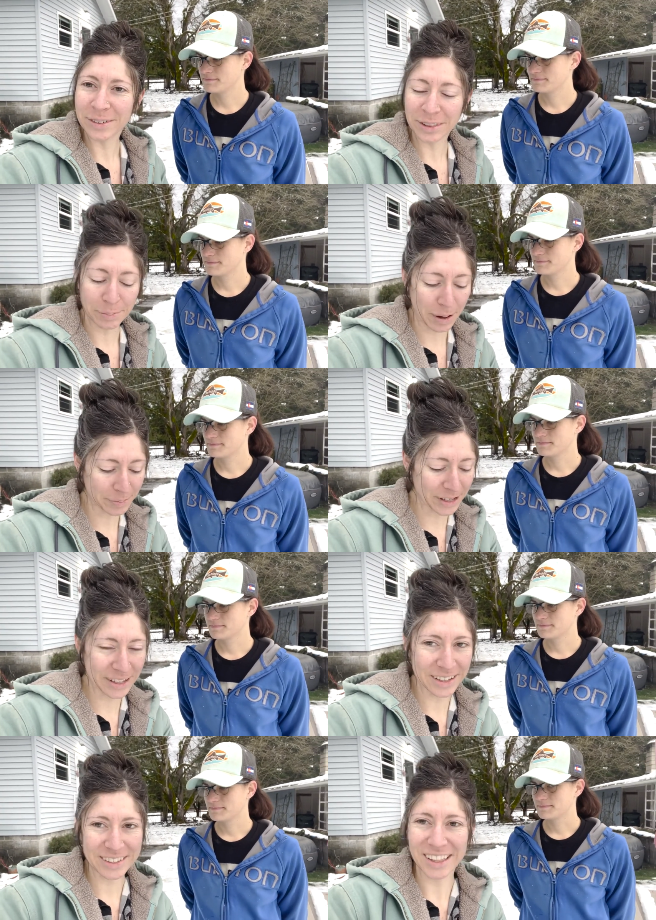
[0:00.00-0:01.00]
Speaker 1: with the
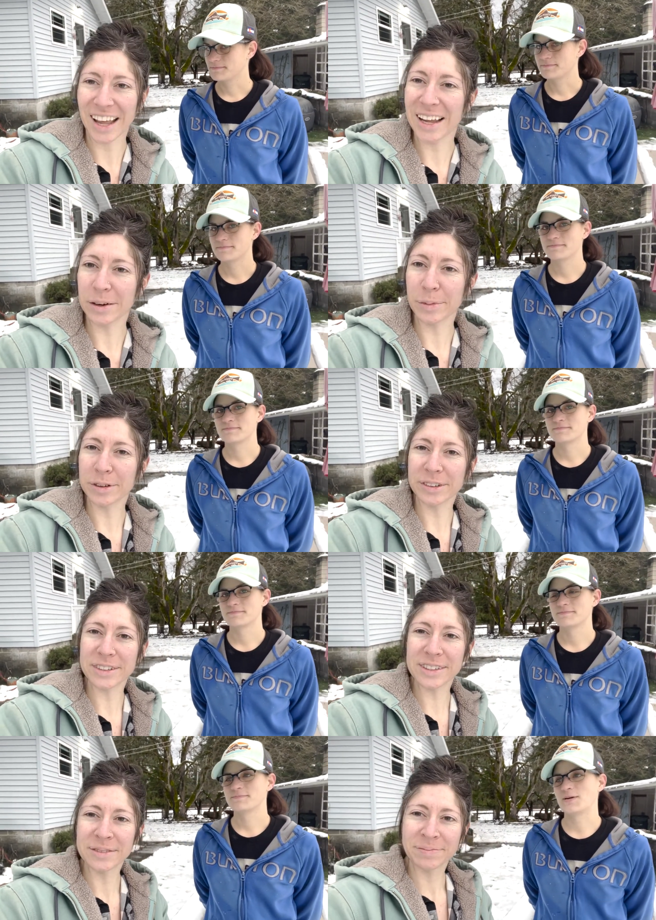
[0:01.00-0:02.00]
puppies and the
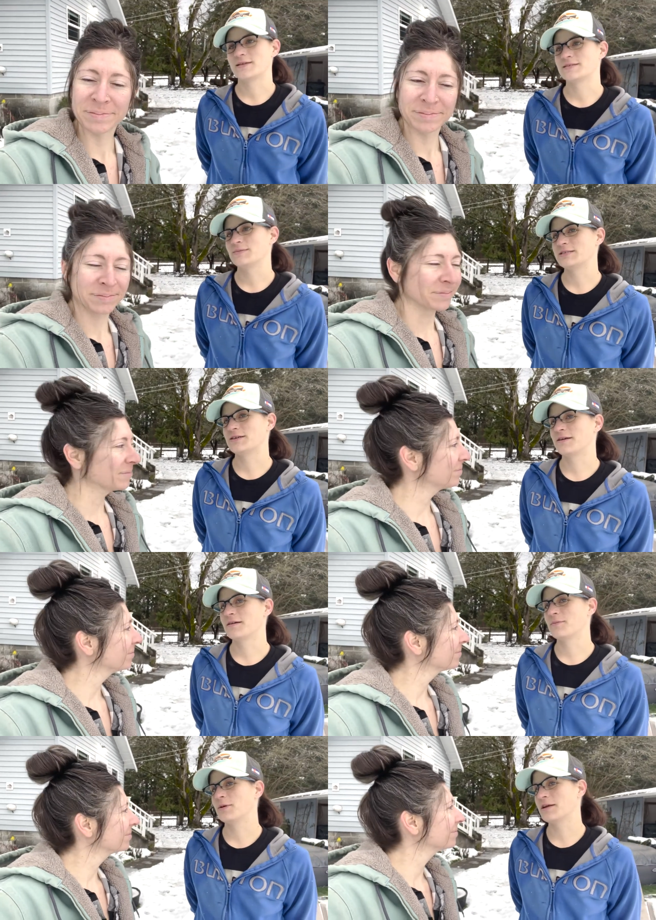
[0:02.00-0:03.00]
animals. Possibly
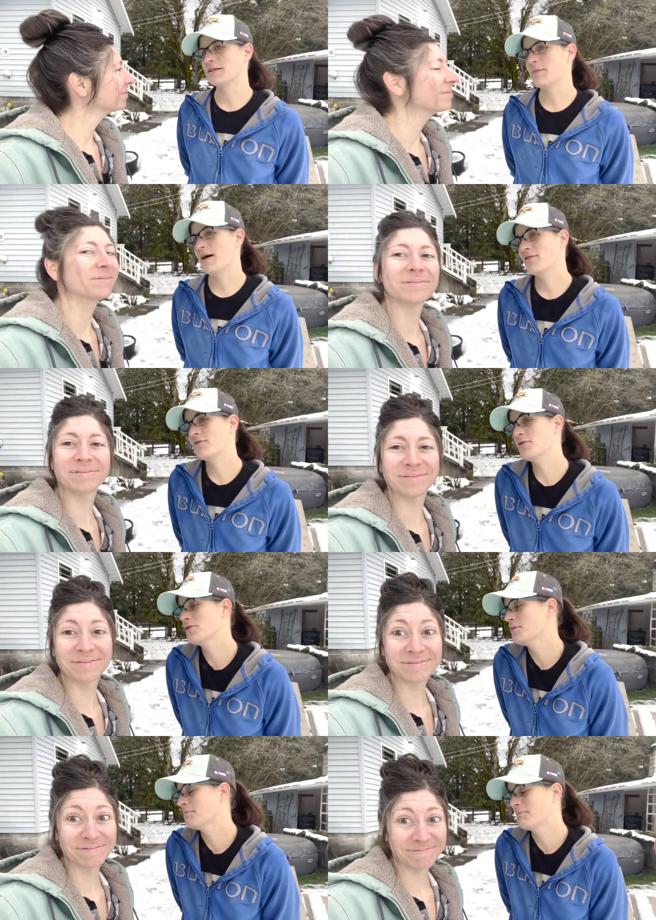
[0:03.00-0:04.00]
starting on breaking the
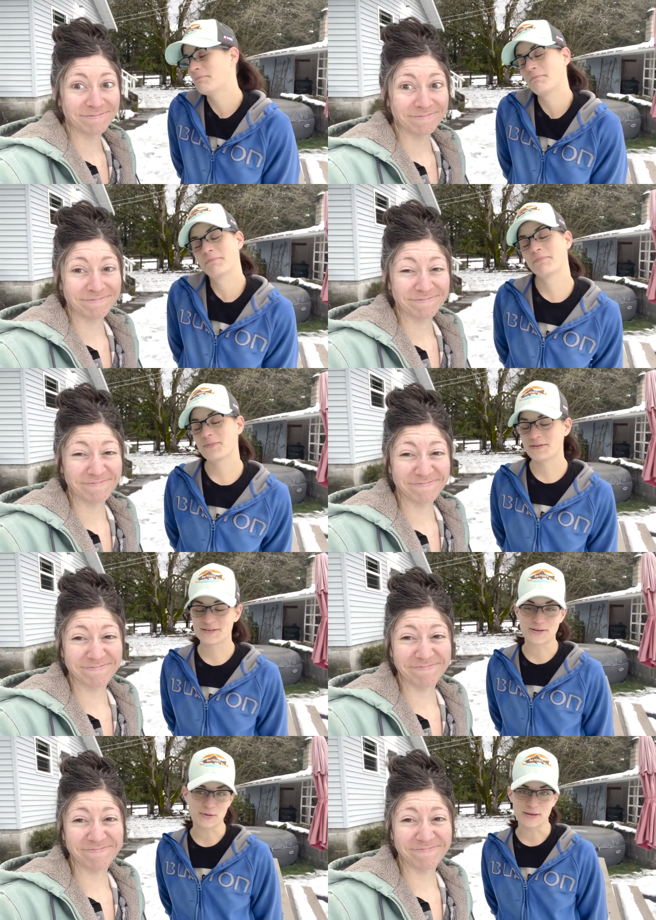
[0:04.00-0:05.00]
bathroom.
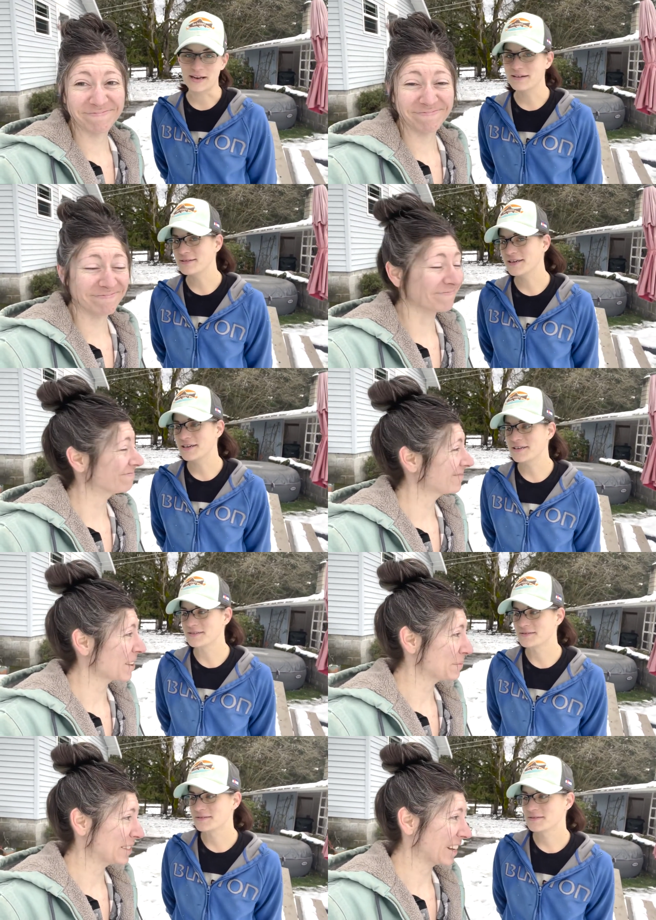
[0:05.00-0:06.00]
Throwing that out there.
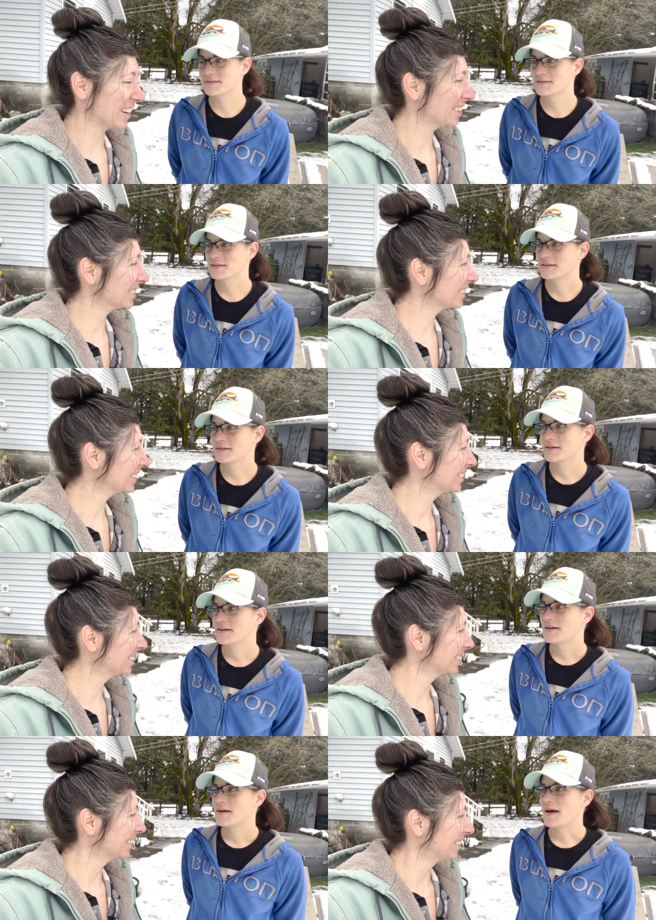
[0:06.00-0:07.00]
I'm scared.
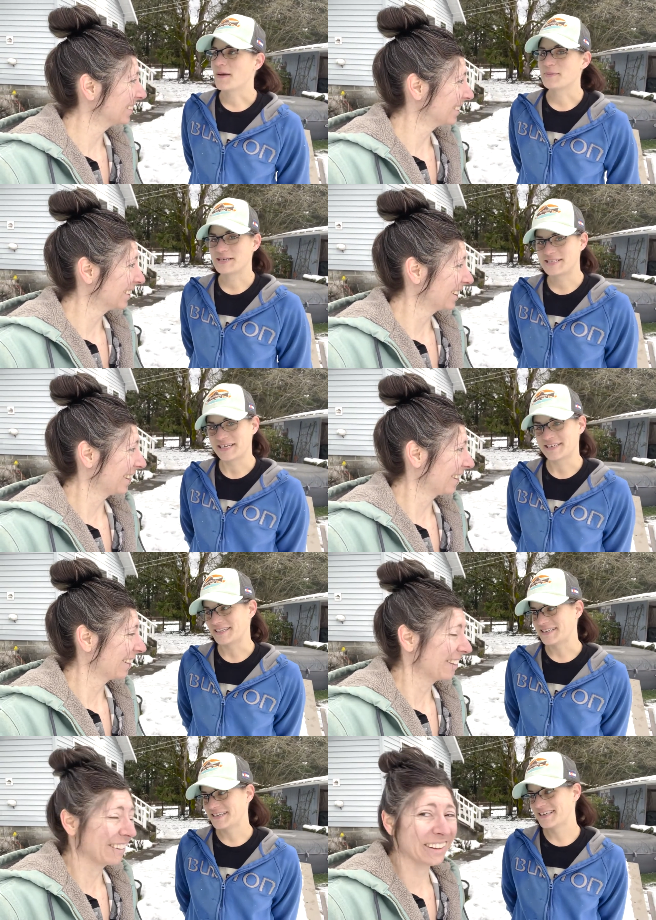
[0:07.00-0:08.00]
I'm
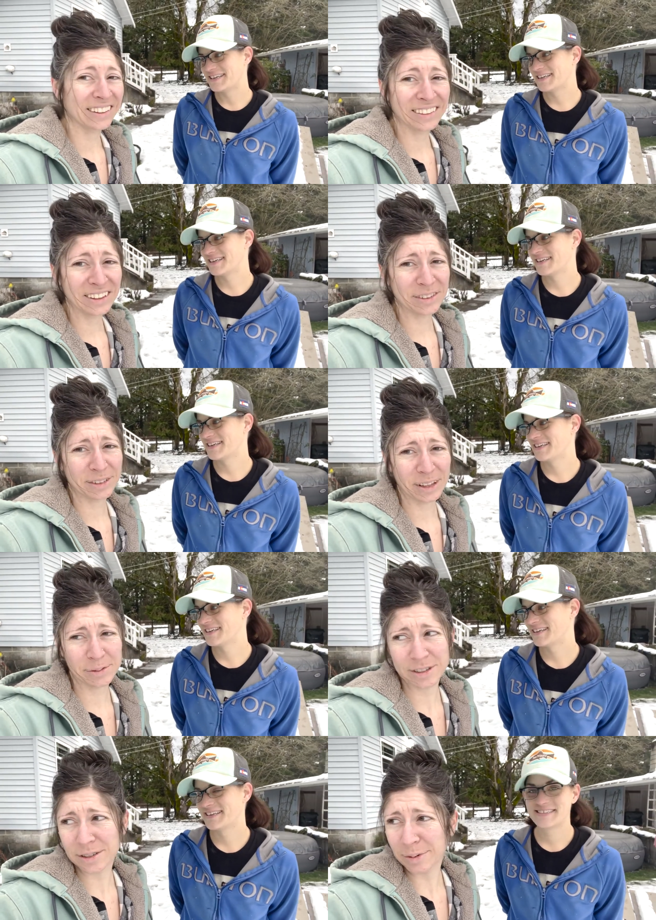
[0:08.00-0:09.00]
excited. Lindy really
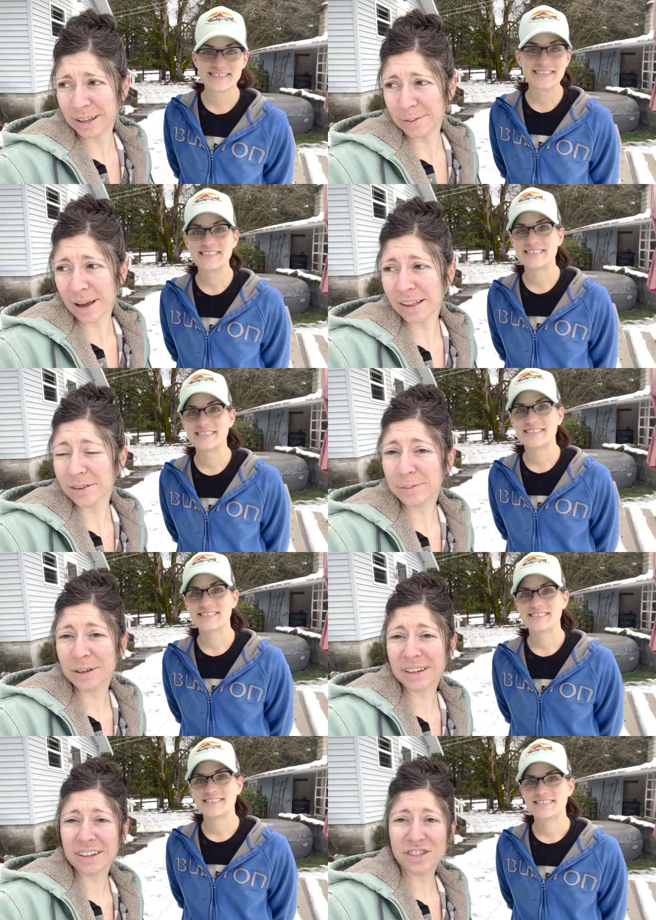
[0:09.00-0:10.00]
wants to break the
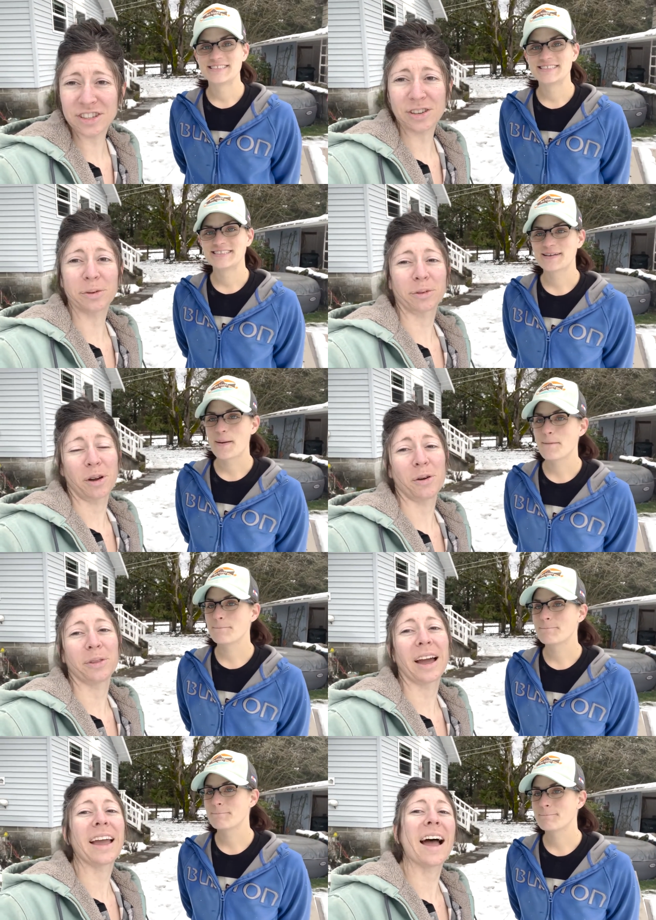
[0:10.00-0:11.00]
bathroom, and I just don't know
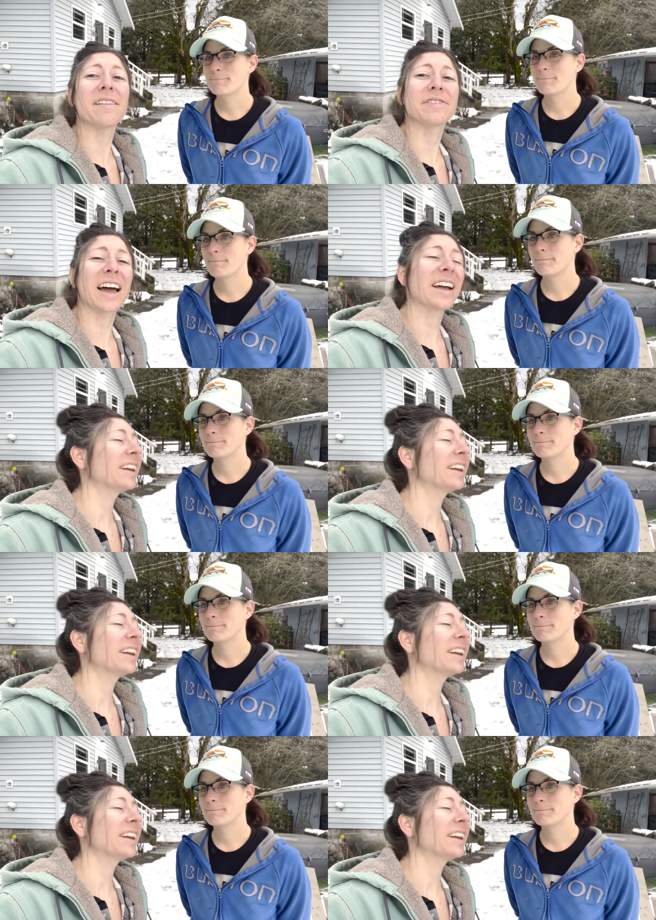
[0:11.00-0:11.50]
that I have that